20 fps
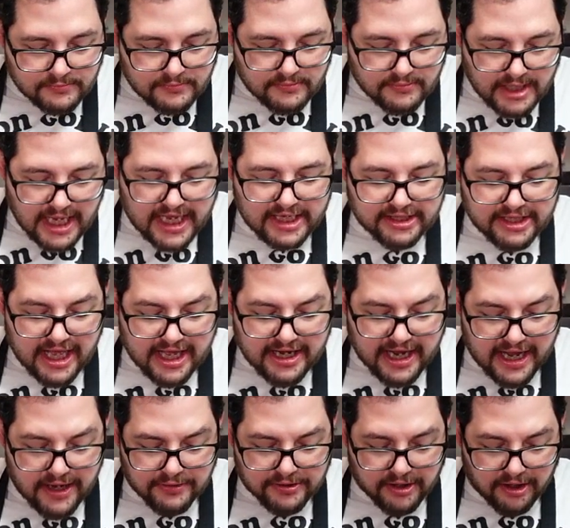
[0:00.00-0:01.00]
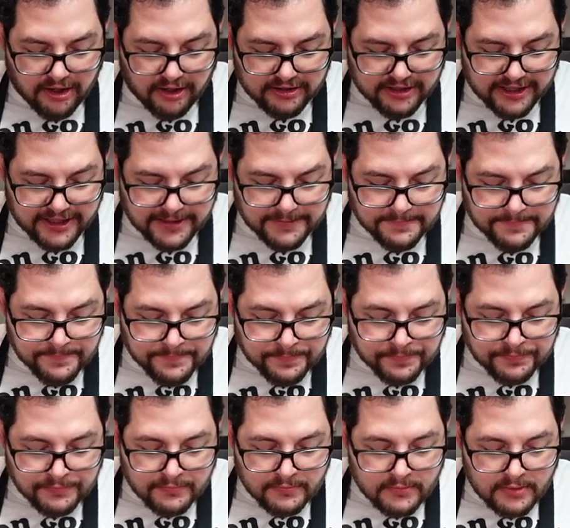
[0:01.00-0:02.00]
Not a lot of alcohol in it,
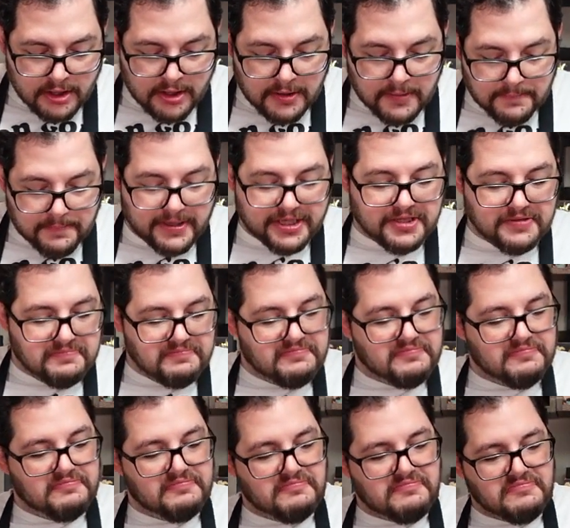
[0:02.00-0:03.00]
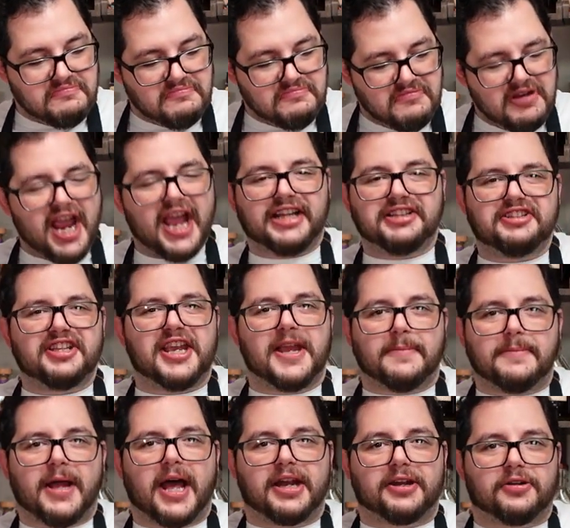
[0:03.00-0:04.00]
but yeah, I'd say
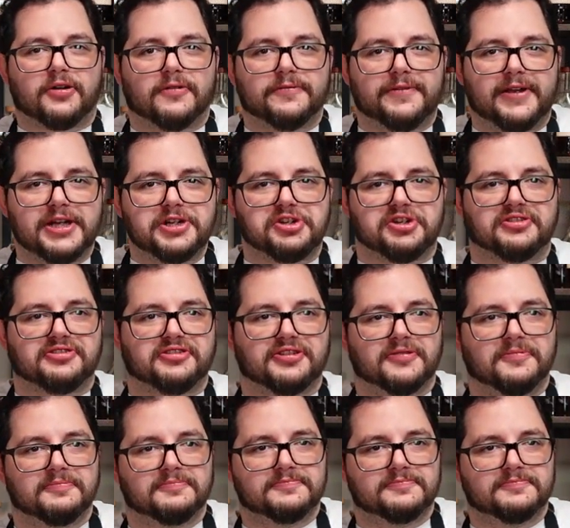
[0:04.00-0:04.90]
Hpnotiq Old Fashions.